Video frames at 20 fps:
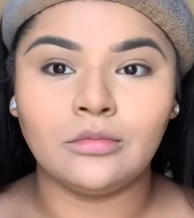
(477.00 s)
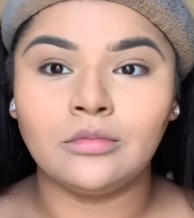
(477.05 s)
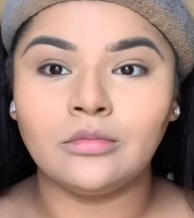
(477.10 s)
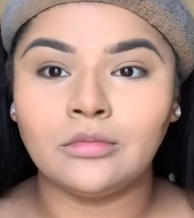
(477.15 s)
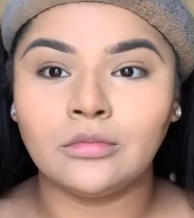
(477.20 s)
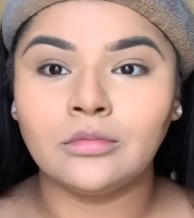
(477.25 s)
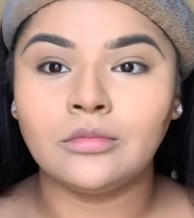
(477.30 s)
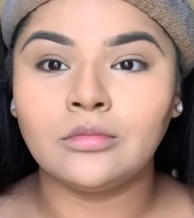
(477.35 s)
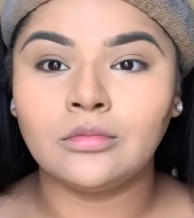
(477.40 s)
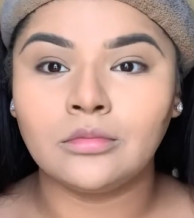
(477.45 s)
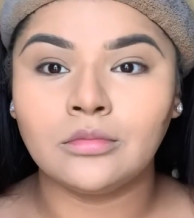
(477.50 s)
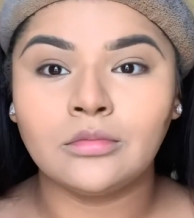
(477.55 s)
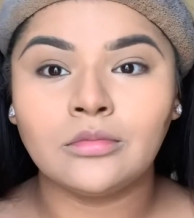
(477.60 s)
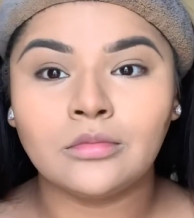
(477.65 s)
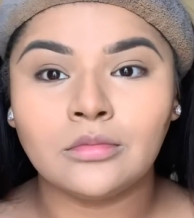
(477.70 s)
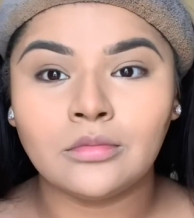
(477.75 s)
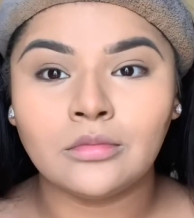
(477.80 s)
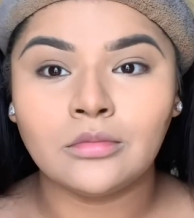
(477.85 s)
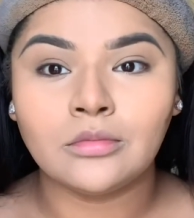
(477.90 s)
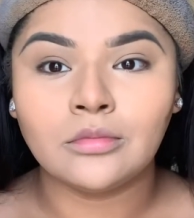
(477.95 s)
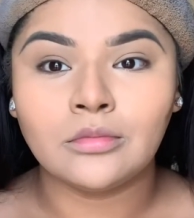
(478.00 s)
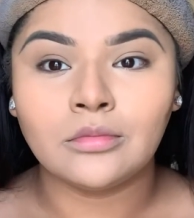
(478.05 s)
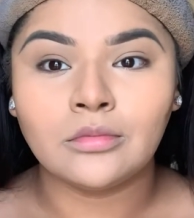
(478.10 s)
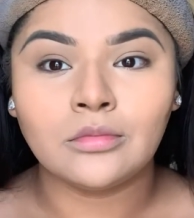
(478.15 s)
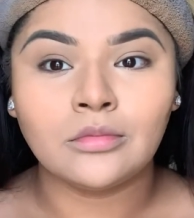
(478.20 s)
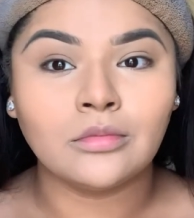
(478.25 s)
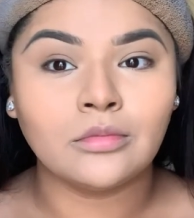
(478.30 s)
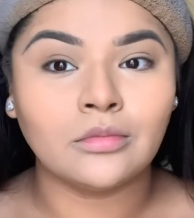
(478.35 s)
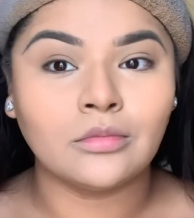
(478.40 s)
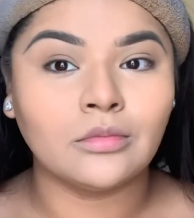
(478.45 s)

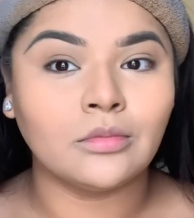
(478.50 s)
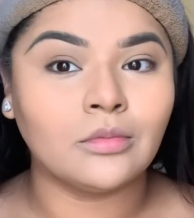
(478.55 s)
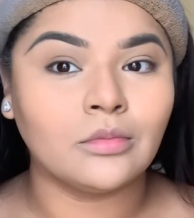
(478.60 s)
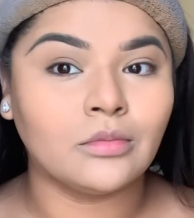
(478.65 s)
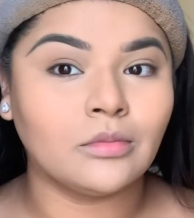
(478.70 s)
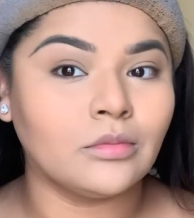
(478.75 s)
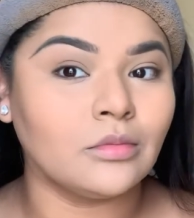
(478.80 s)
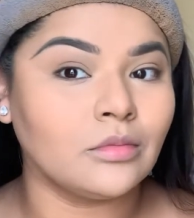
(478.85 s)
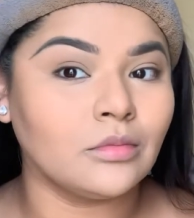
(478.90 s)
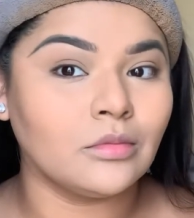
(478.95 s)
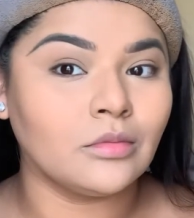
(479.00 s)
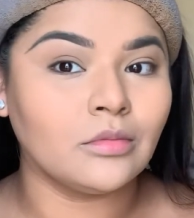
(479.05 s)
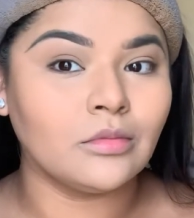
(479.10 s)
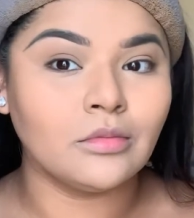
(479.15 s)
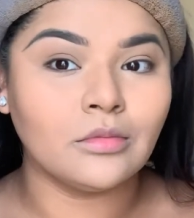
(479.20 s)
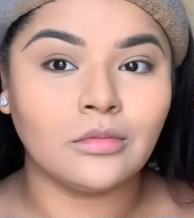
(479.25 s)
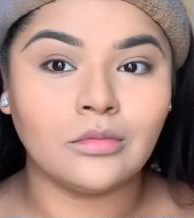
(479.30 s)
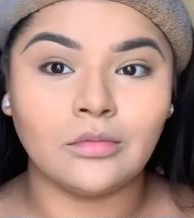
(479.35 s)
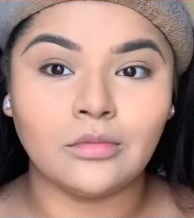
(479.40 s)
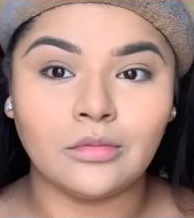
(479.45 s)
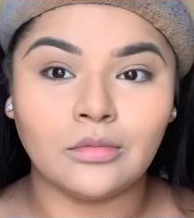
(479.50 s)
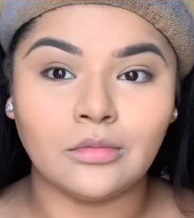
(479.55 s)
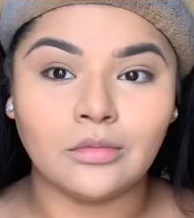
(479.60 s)
[no speech]